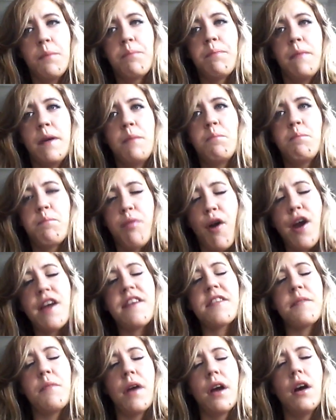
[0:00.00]
He
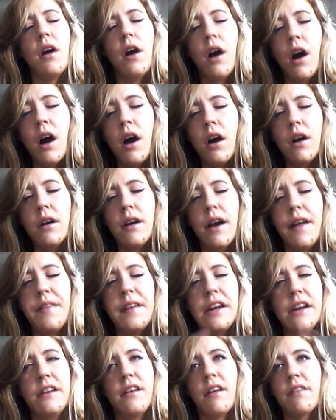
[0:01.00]
breaks my heart, and
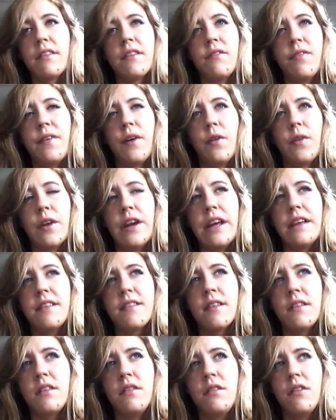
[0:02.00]
then he doesn't feel the need
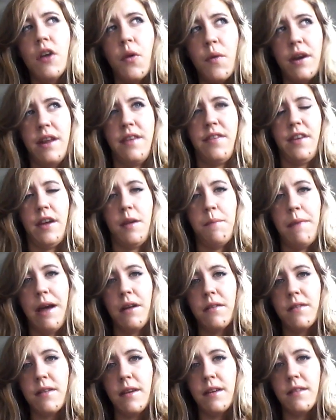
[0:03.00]
to do anything
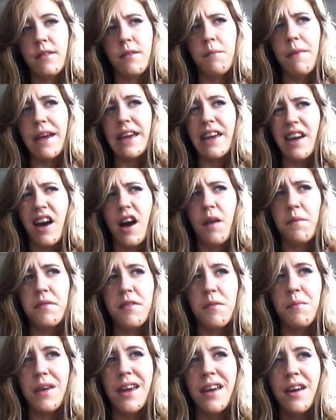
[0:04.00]
about it, to make it up
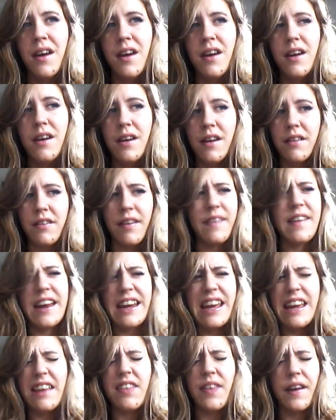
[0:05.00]
to me. So
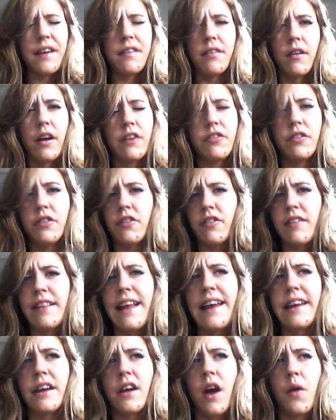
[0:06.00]
then he thinks that I should just
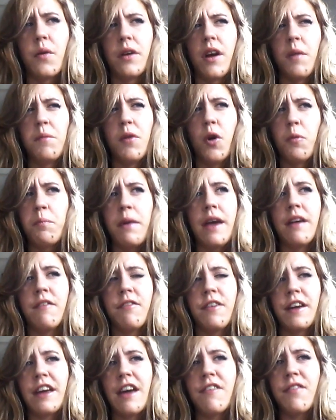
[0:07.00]
let it go and I'm not being
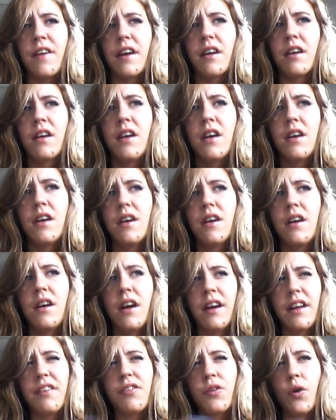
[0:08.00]
forgiving.
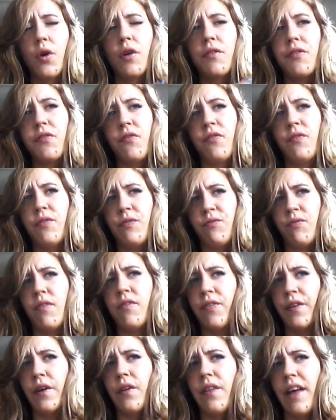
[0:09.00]
And I sort of
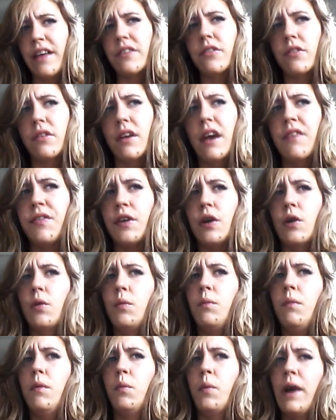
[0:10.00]
feel that if
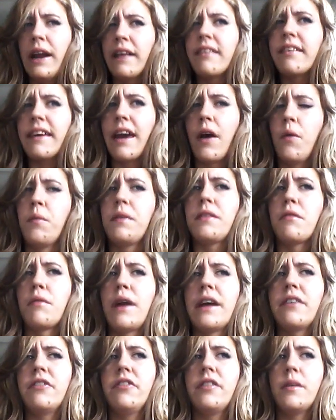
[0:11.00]
you're willing to get on with the
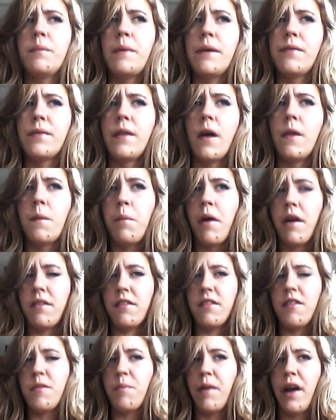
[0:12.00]
relationship, even though the
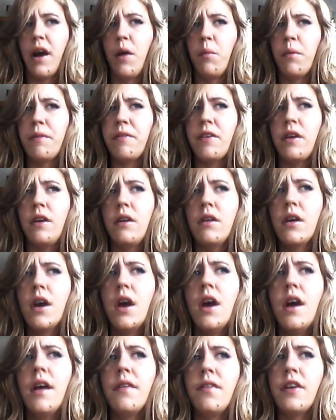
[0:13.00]
person split up with you,
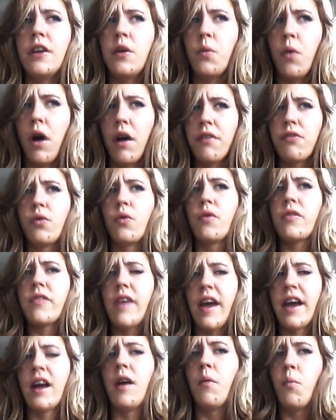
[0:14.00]
then you are sort of
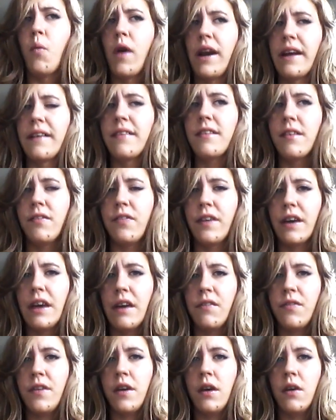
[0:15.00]
saying, I'm willing to
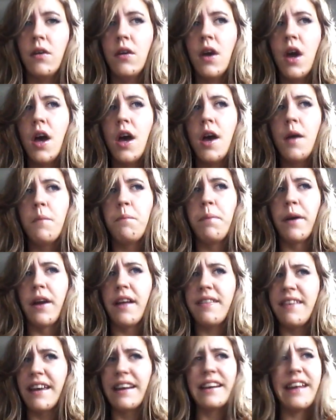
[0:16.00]
forgive you. But
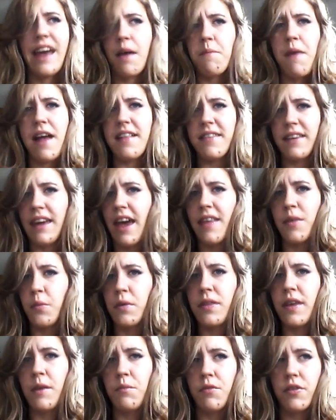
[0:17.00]
I didn't get back together
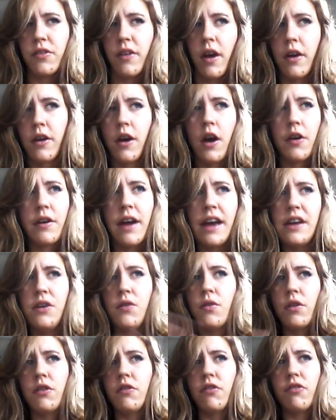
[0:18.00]
with him just going, okay,
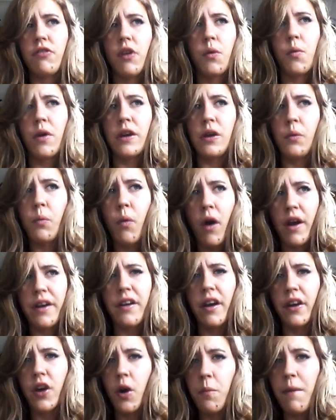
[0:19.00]
you can just do what you
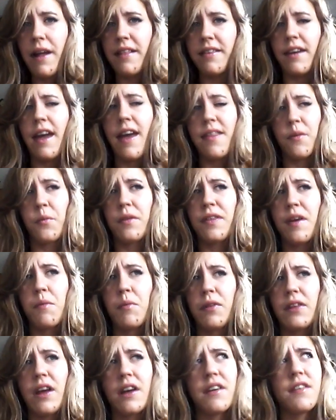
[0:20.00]
want. I got back together with
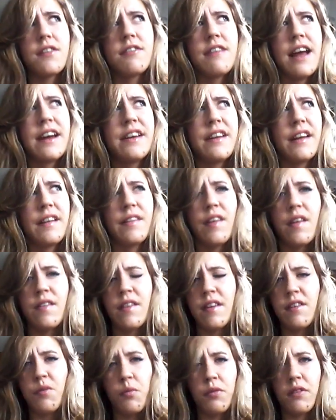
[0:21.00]
him on the understanding that
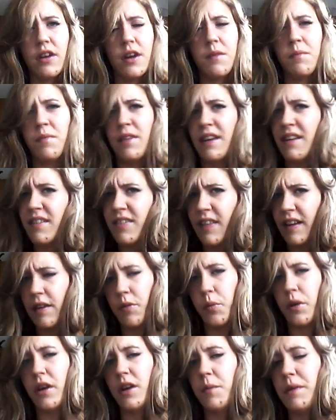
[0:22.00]
these
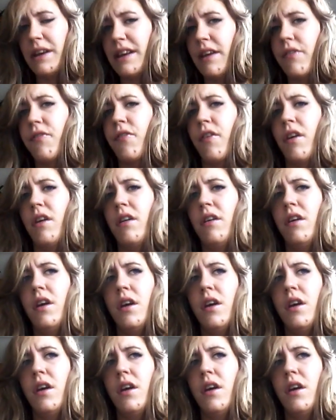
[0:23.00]
things were going to be different.